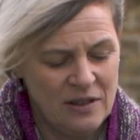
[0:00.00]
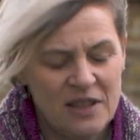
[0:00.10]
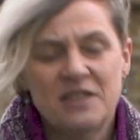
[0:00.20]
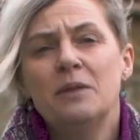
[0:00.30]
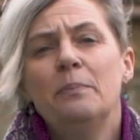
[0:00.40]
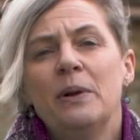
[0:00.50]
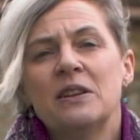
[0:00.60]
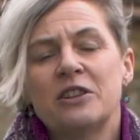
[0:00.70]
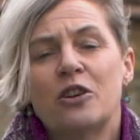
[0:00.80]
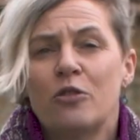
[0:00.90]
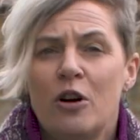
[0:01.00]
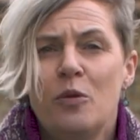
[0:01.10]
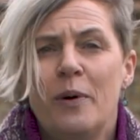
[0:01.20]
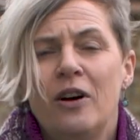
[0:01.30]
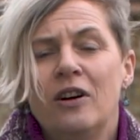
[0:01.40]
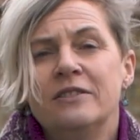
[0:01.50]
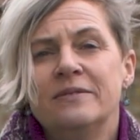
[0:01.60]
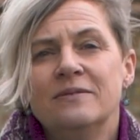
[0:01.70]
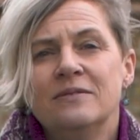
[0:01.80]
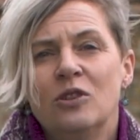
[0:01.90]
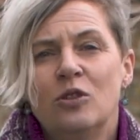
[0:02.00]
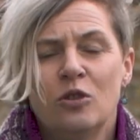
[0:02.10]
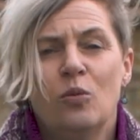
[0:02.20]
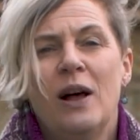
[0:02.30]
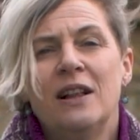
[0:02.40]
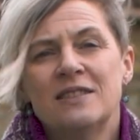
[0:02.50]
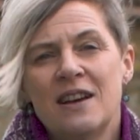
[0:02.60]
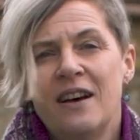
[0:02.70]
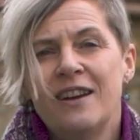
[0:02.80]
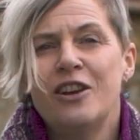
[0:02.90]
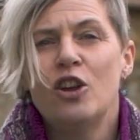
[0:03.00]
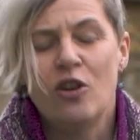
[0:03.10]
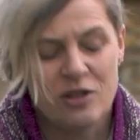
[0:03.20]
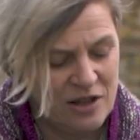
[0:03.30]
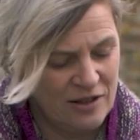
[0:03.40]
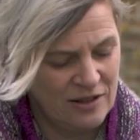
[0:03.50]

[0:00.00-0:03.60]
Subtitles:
as simple as a crowbar or a well-tied knot.